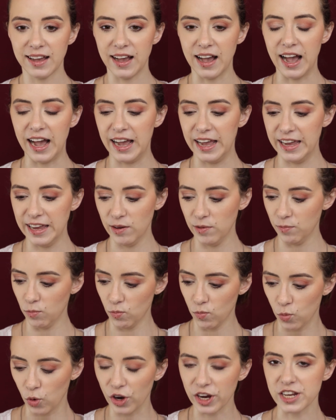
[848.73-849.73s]
I
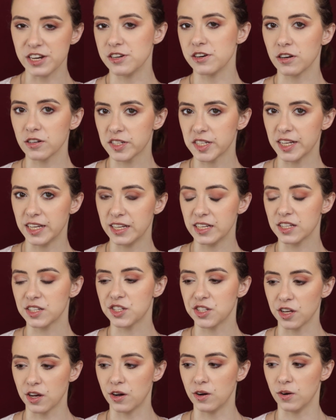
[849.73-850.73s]
work in nursing,
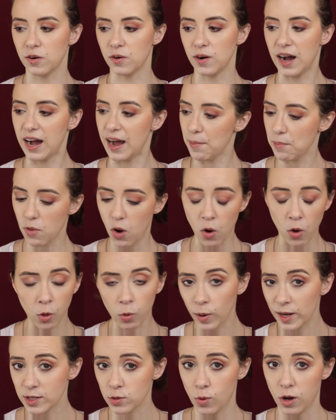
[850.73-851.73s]
so I'm
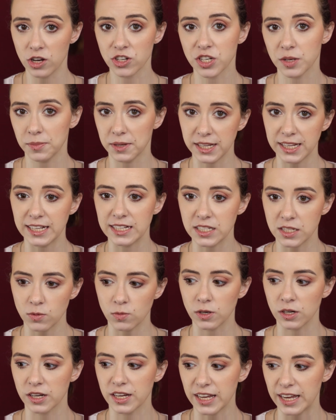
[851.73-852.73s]
always washing my hands at
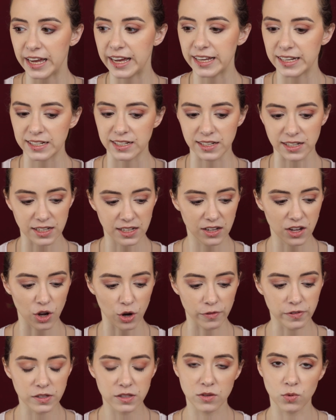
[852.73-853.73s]
work. And
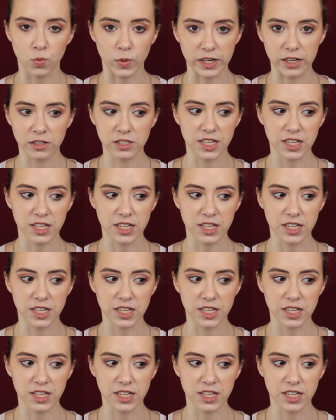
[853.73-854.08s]
over the winter